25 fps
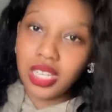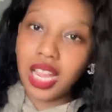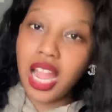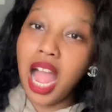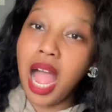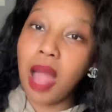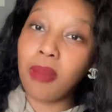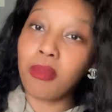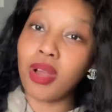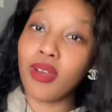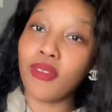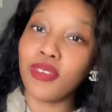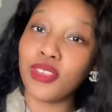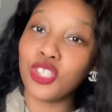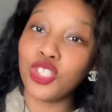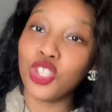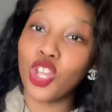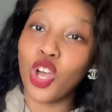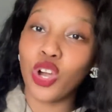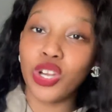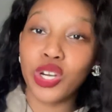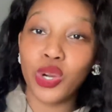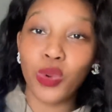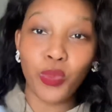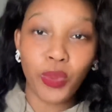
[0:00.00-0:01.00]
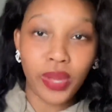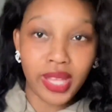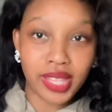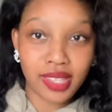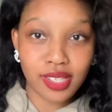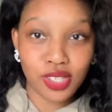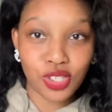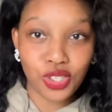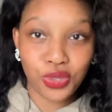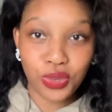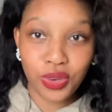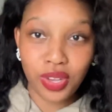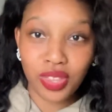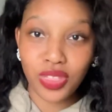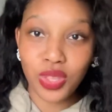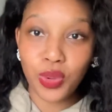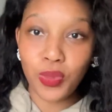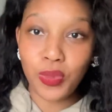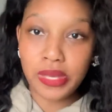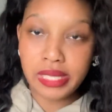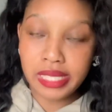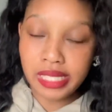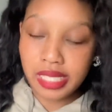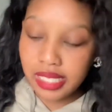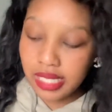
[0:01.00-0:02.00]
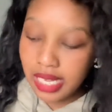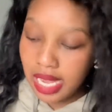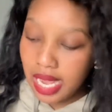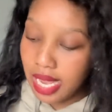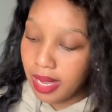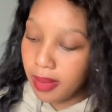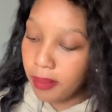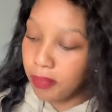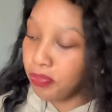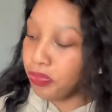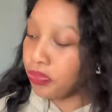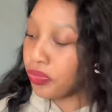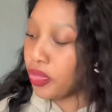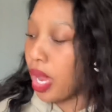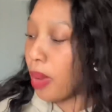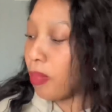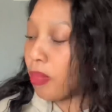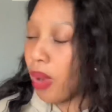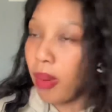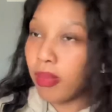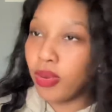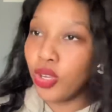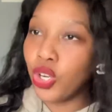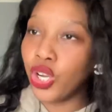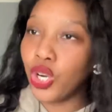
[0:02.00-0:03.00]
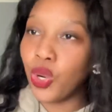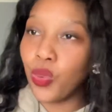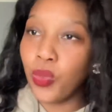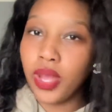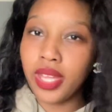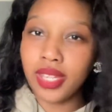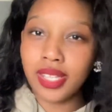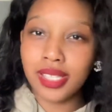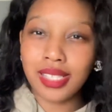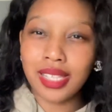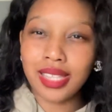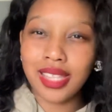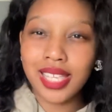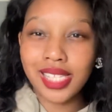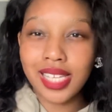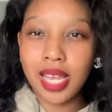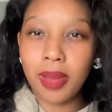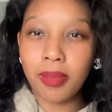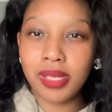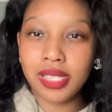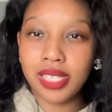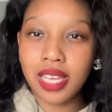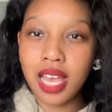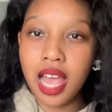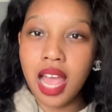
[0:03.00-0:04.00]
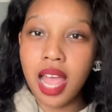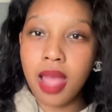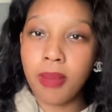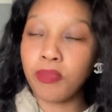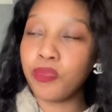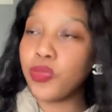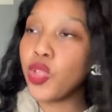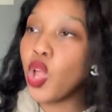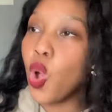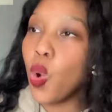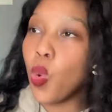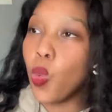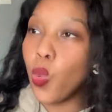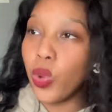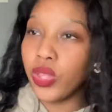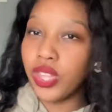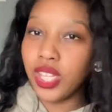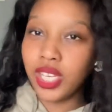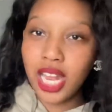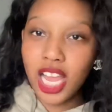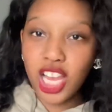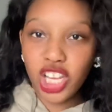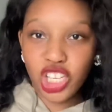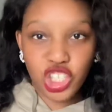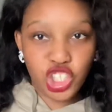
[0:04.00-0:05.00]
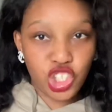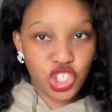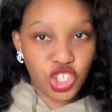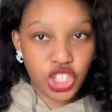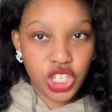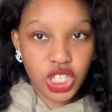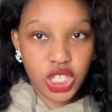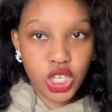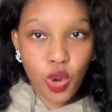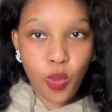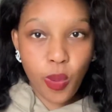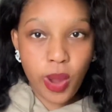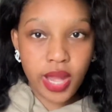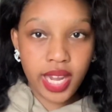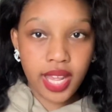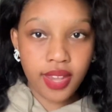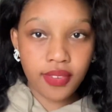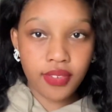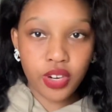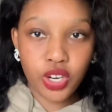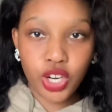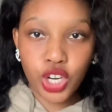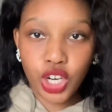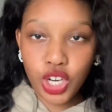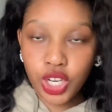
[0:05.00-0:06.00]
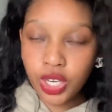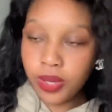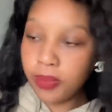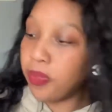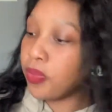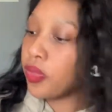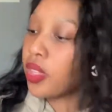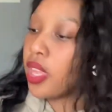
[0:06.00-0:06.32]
I'm obviously not gonna wear this during the winter time, probably gonna wear this in the summertime with a nice jean or whatever.